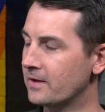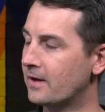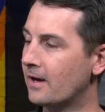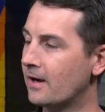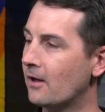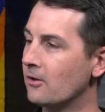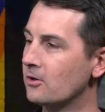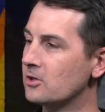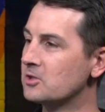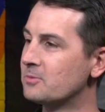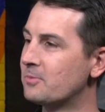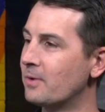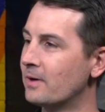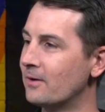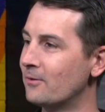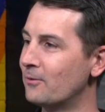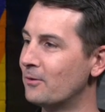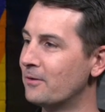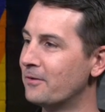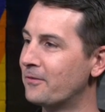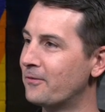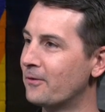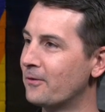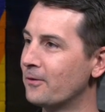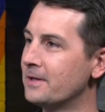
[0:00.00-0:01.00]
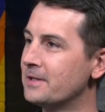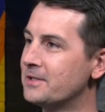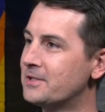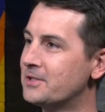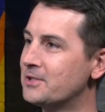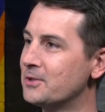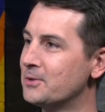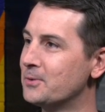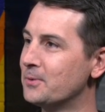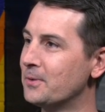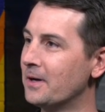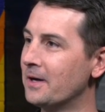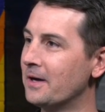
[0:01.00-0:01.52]
colors, but referring
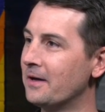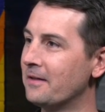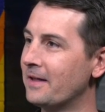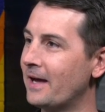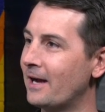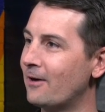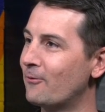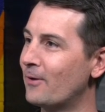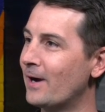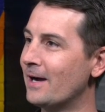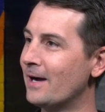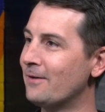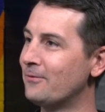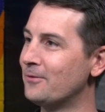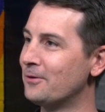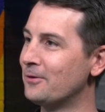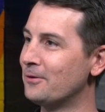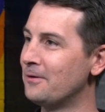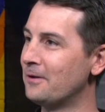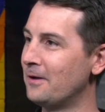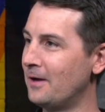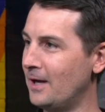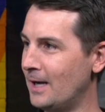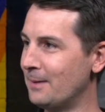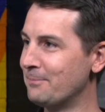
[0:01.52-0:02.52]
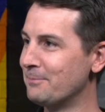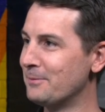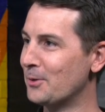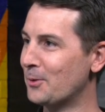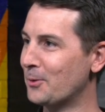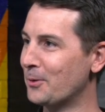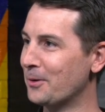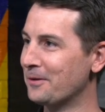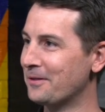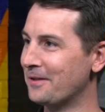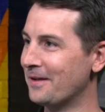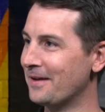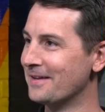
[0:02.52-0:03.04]
to that rival up
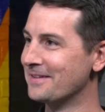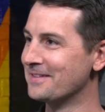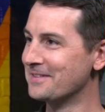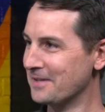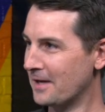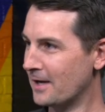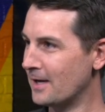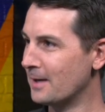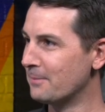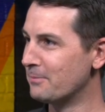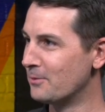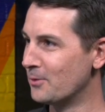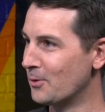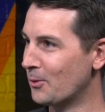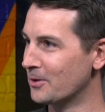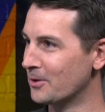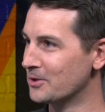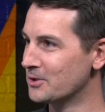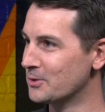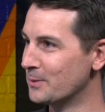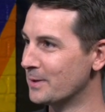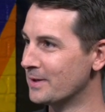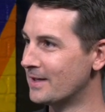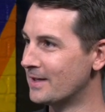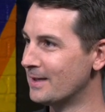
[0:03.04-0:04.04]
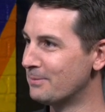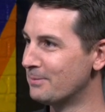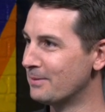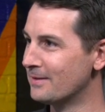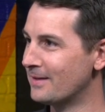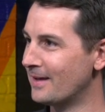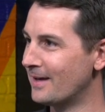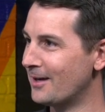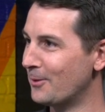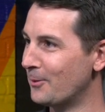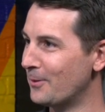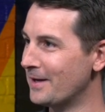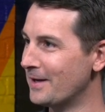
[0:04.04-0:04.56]
north as up north. Should we keep it
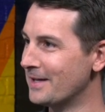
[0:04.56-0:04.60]
that way?